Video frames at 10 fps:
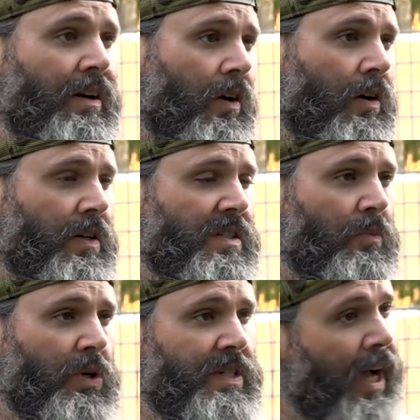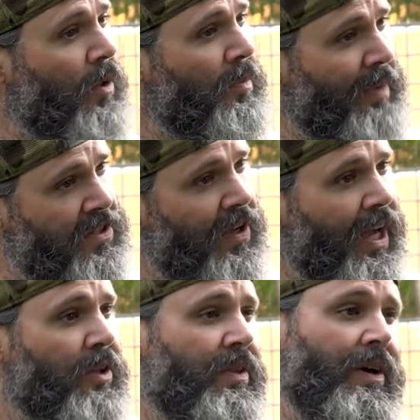on someone's health, mental
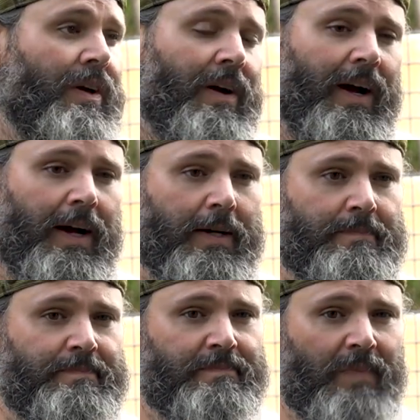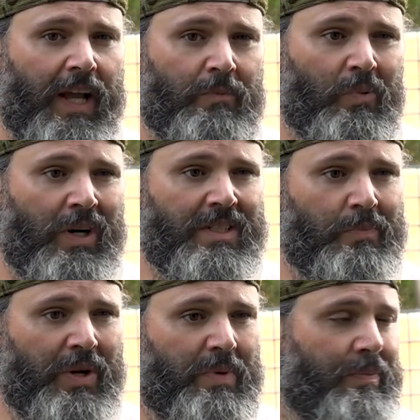health, and we wanted to
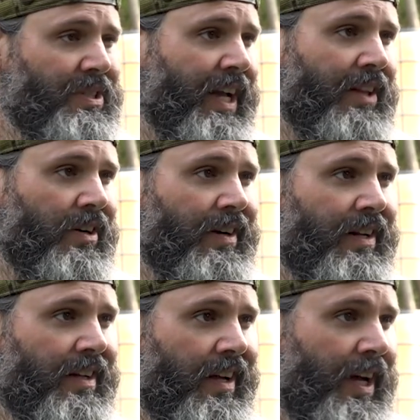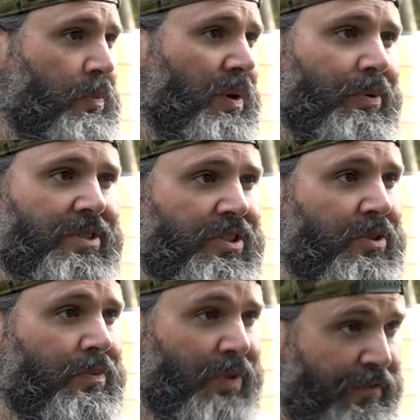bring people together and connect people
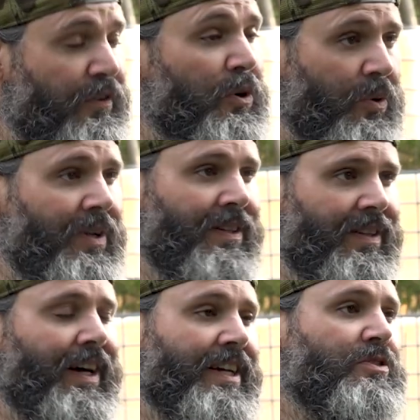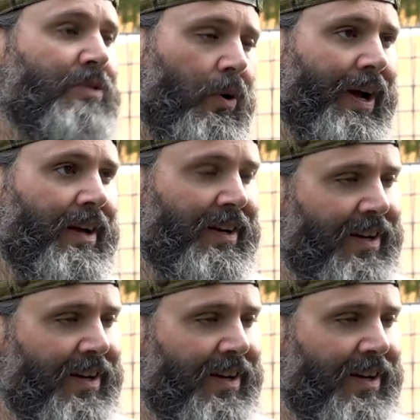to the food that is growing.